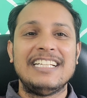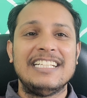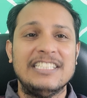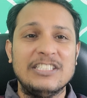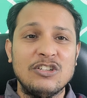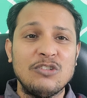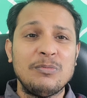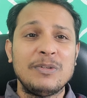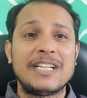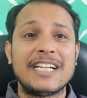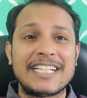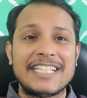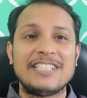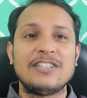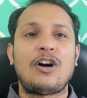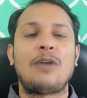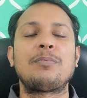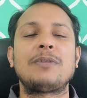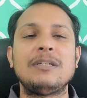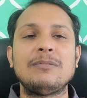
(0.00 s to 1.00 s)
You will be getting
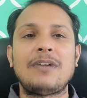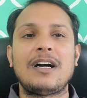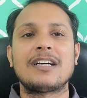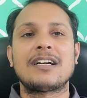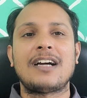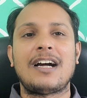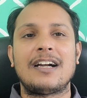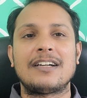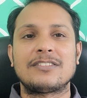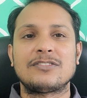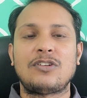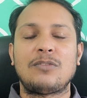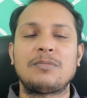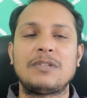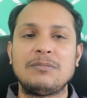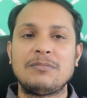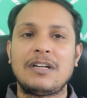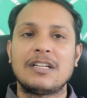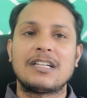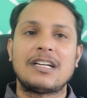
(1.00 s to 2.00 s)
Optima cards,
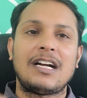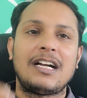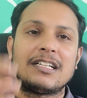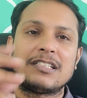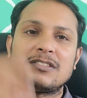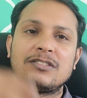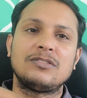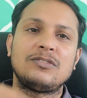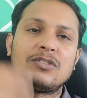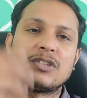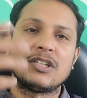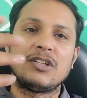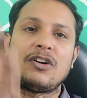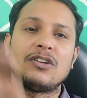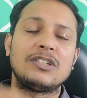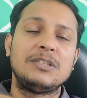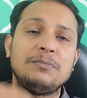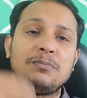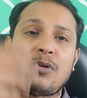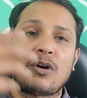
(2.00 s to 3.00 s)
okay,
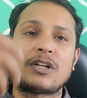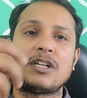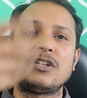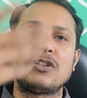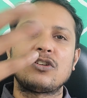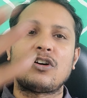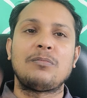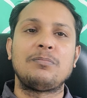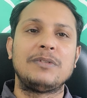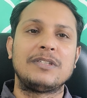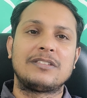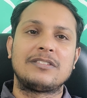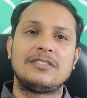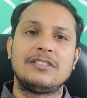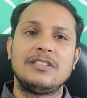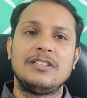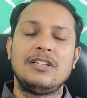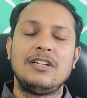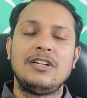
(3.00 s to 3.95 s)
on important topics.